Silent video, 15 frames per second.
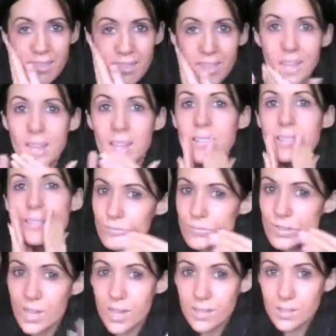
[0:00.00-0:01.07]
then
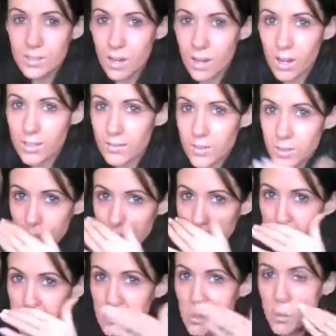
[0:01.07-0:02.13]
it's kind of
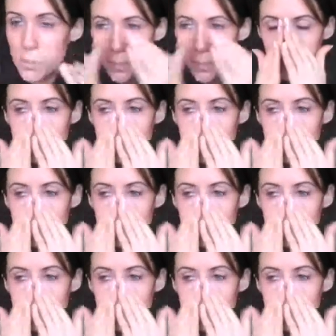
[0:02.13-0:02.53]
doing the job.